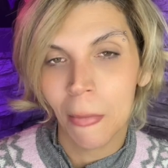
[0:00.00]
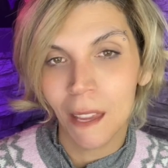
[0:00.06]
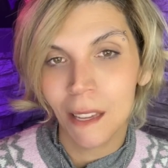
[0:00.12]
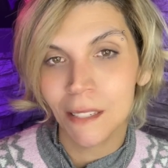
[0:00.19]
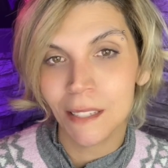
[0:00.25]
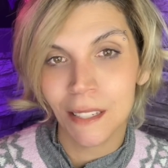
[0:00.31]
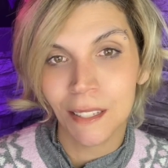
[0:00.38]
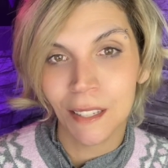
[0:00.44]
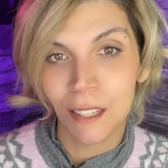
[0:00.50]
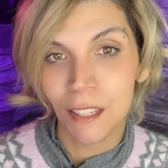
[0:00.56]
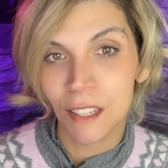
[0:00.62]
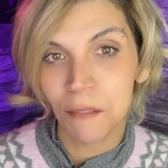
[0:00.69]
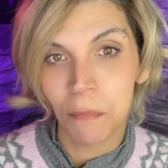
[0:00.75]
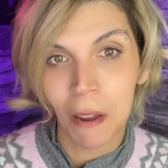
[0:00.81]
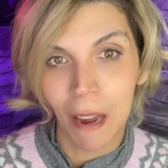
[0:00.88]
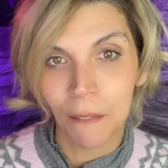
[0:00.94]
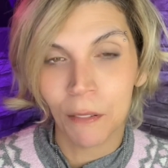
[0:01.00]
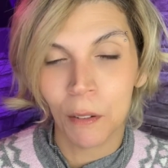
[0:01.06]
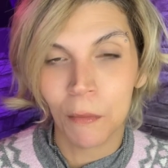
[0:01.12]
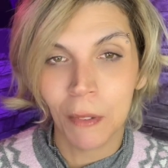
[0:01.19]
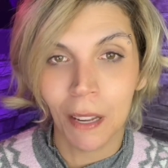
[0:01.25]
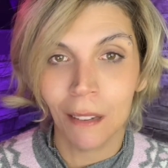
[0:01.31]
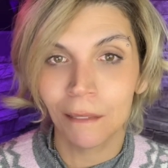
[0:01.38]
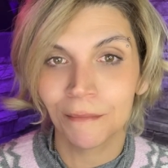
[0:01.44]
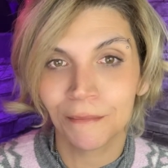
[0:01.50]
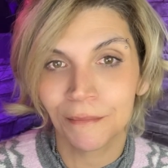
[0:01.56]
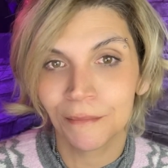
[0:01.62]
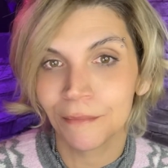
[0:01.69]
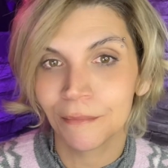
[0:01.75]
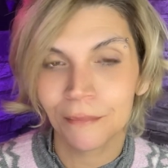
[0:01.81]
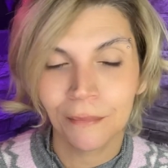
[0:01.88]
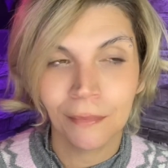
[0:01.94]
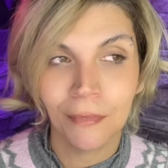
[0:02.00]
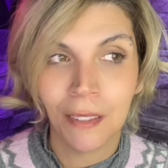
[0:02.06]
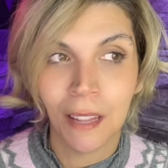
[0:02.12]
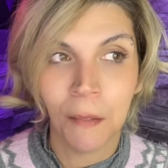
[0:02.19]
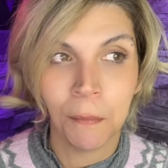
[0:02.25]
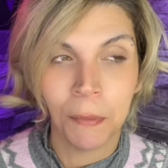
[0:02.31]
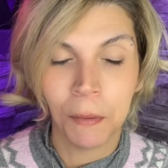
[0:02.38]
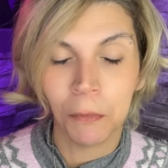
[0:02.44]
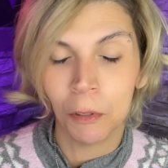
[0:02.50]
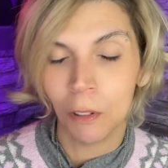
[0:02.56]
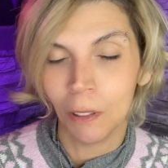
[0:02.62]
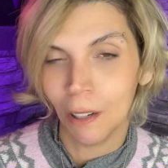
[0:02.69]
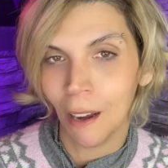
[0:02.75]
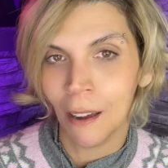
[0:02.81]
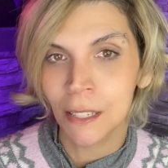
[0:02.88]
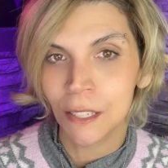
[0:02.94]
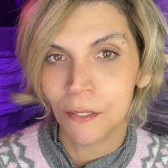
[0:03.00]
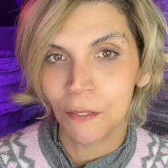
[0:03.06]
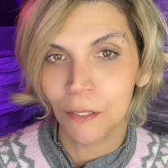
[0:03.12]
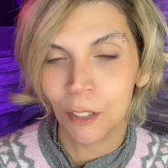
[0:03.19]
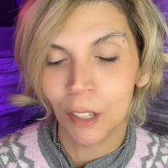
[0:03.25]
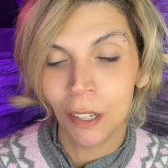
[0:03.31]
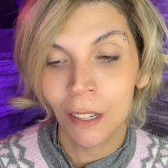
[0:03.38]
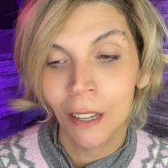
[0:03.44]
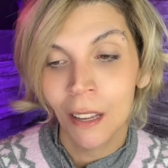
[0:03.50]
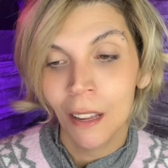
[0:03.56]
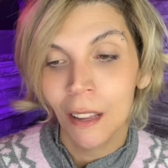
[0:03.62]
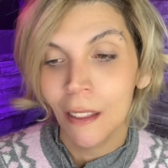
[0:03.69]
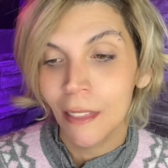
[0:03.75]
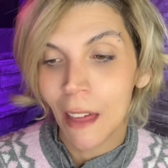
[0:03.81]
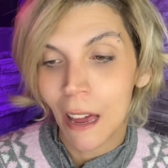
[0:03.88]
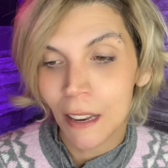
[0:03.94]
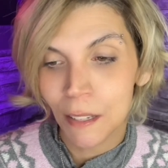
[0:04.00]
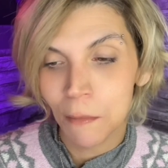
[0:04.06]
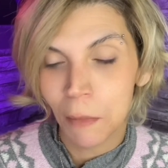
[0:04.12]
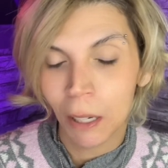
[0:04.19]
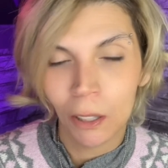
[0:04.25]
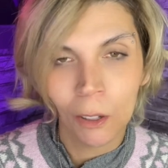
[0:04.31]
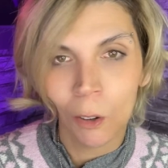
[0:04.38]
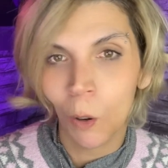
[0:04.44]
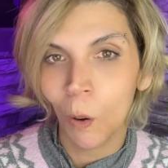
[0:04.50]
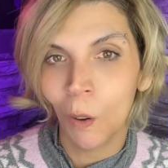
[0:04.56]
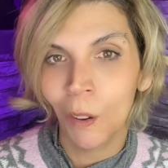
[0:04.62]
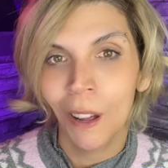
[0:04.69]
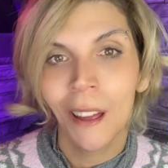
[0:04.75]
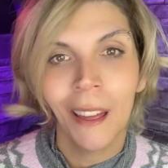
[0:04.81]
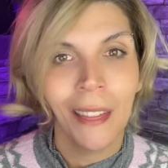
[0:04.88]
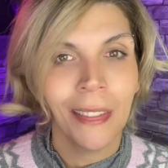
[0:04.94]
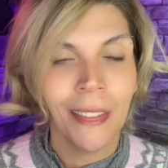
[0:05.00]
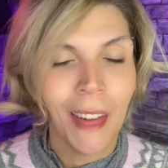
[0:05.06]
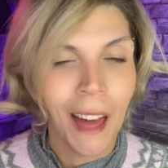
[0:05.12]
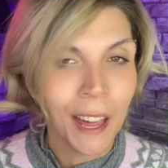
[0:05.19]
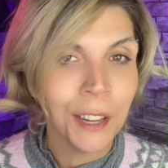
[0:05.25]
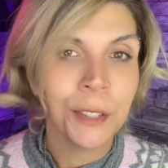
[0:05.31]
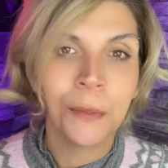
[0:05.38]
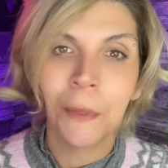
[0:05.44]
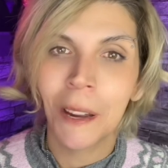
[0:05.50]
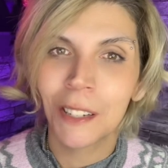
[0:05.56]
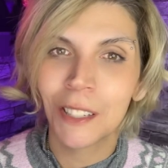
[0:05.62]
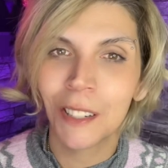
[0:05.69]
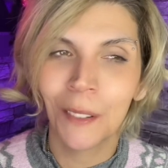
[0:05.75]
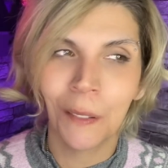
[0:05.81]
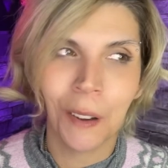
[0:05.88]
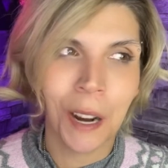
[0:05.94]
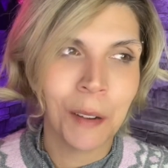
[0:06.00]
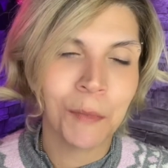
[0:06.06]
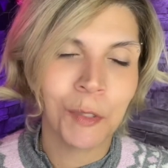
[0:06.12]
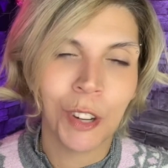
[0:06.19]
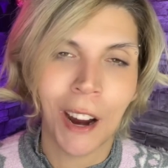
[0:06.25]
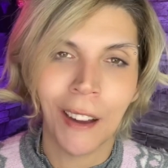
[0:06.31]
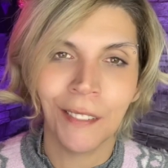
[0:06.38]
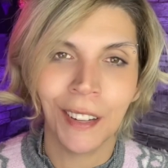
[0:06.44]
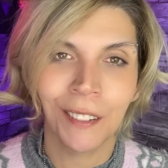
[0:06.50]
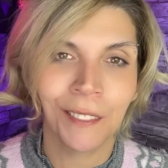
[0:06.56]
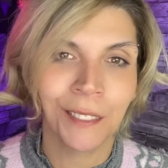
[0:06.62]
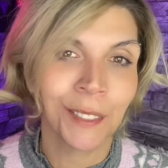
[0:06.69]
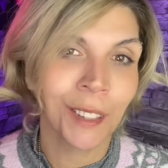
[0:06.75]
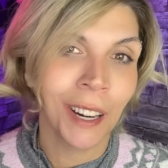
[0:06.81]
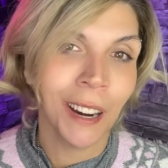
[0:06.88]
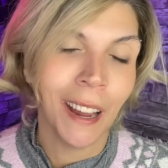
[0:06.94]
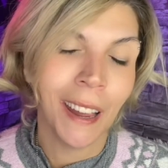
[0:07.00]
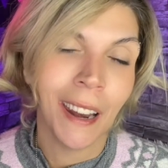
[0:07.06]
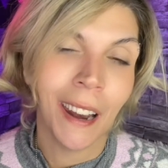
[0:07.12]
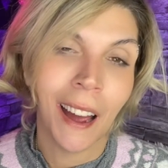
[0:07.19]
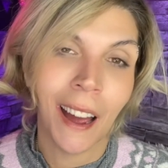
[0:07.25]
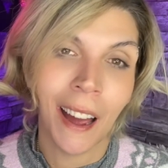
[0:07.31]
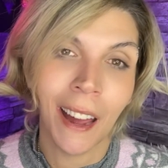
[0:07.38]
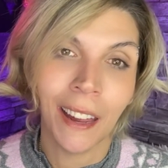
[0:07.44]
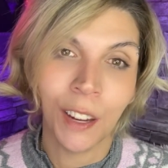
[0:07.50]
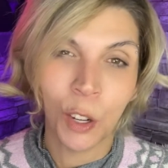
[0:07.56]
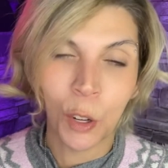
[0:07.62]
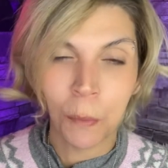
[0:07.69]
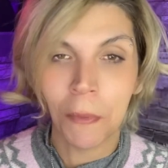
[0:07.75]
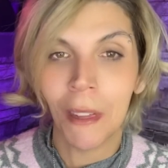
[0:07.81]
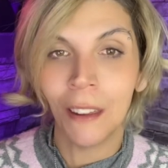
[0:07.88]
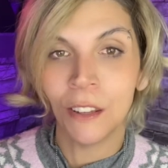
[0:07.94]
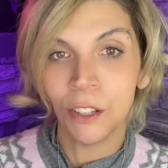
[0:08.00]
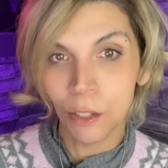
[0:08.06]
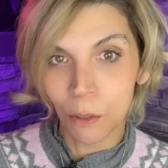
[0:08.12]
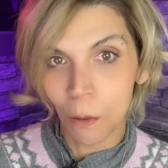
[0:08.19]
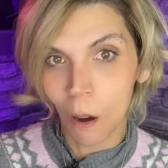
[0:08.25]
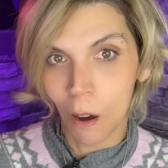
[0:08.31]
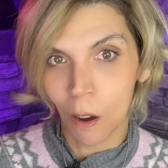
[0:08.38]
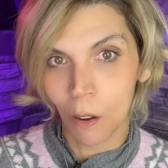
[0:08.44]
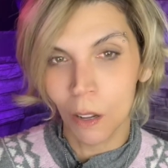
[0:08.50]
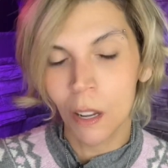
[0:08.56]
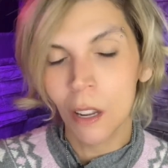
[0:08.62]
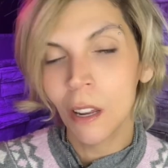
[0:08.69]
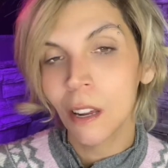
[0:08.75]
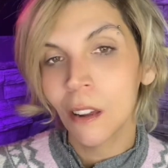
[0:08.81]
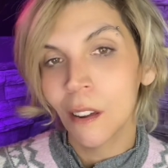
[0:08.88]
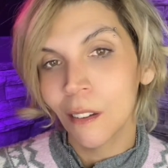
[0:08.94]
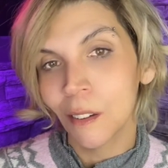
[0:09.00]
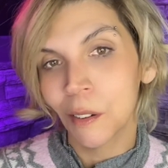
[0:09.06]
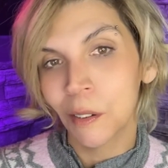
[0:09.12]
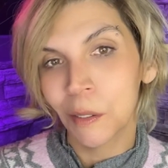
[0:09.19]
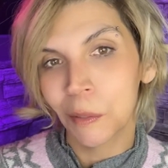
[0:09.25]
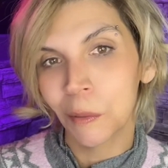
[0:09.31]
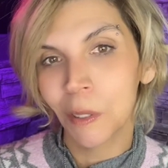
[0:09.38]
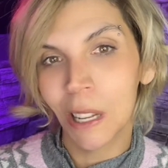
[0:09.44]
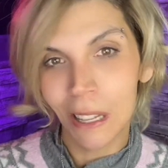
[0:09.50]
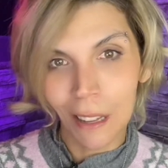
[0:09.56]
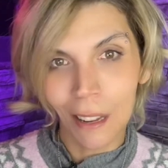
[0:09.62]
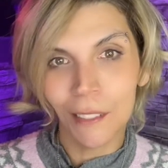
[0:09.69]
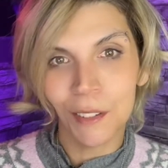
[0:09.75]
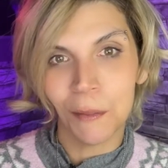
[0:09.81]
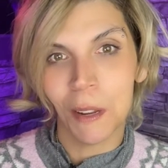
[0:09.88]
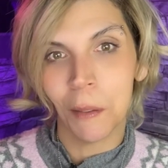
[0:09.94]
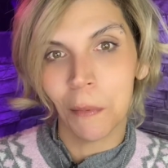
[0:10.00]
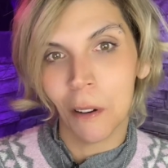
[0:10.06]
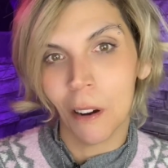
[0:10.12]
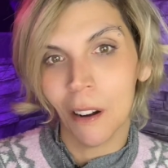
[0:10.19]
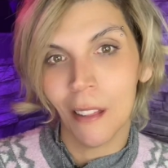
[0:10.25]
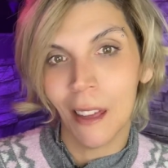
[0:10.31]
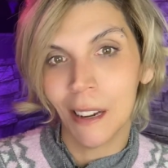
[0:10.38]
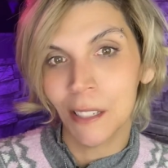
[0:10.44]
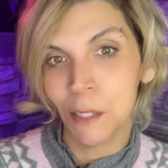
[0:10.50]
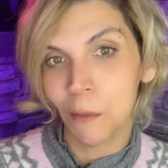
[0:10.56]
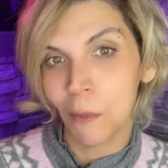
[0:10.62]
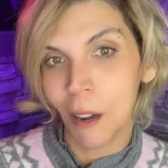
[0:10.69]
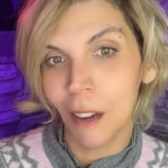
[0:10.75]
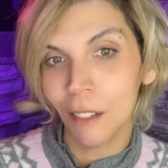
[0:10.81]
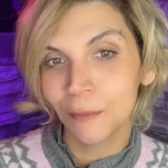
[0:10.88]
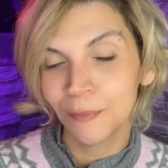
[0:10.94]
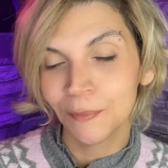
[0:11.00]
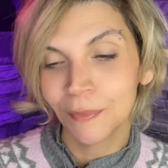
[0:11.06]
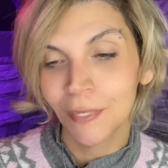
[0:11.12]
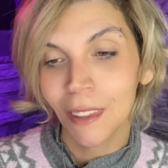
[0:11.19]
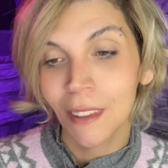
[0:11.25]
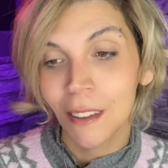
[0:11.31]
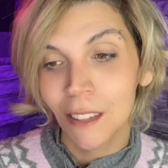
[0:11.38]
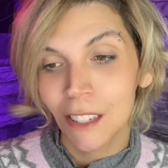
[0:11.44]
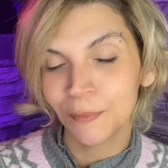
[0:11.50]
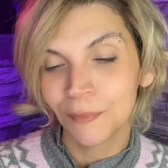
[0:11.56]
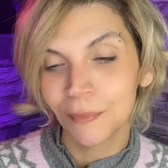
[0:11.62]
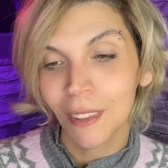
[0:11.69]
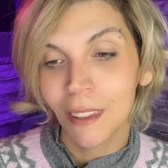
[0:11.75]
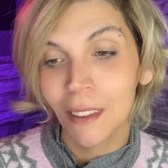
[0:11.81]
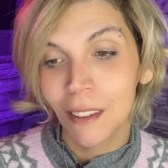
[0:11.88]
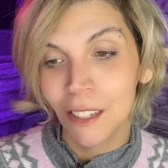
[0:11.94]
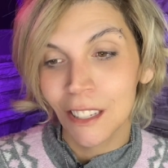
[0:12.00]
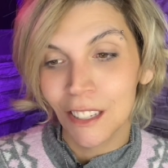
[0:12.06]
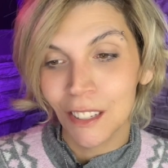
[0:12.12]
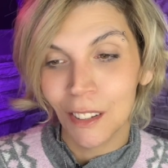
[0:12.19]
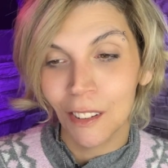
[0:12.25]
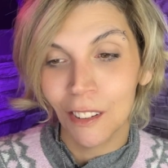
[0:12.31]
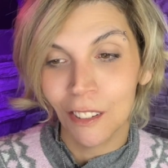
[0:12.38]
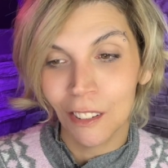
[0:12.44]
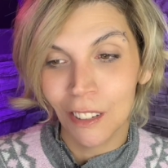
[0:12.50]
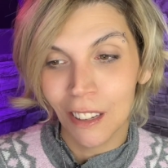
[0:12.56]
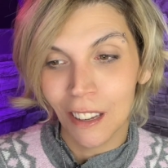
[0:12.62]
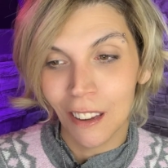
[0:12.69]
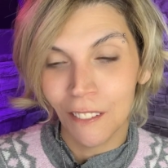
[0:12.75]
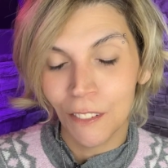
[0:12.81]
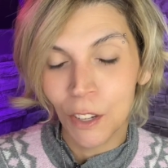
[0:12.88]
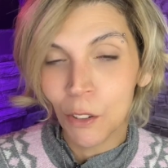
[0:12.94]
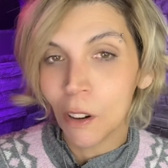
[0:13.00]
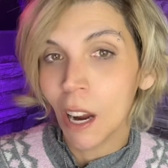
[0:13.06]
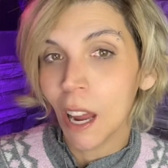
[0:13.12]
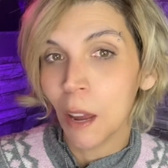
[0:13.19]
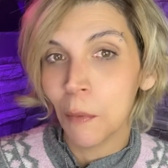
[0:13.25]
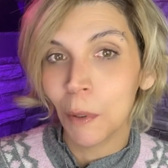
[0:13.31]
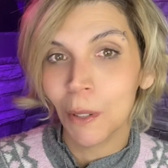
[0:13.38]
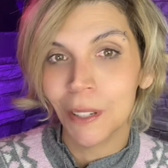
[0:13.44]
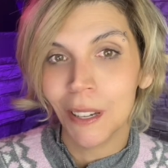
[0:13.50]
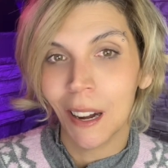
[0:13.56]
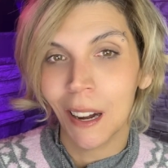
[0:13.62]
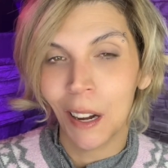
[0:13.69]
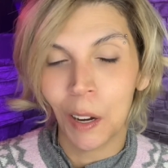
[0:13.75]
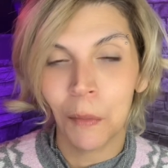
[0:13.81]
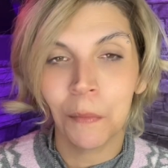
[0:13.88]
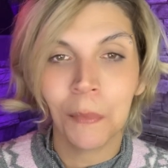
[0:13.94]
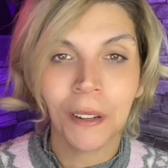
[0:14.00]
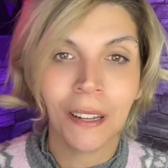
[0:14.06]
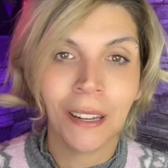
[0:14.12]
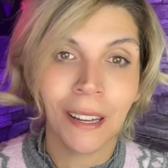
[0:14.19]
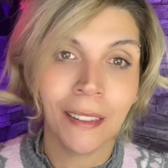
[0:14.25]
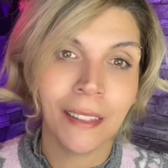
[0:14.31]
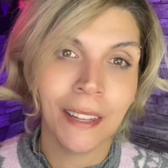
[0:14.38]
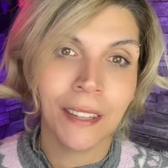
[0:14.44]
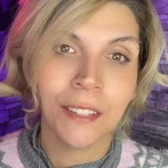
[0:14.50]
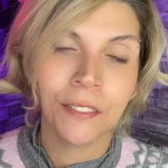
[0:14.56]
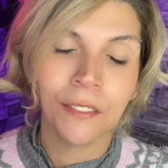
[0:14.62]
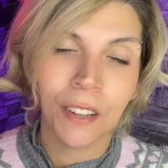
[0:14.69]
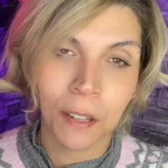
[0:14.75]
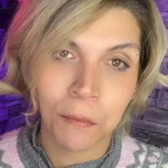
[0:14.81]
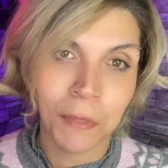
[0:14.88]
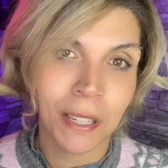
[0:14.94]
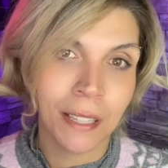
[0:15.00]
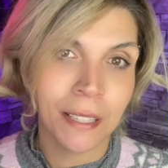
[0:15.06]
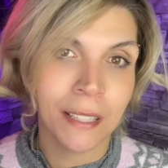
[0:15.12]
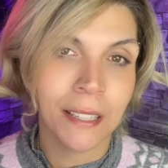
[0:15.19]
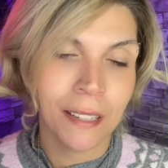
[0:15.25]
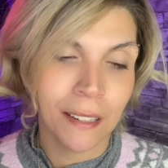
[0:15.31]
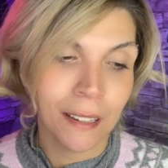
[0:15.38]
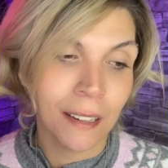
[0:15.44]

assistance platform that that people could ask for. That is my goal. That is my what I'm driving for and I hope that you all would love to be a part of that as well. So if you are able to help get these families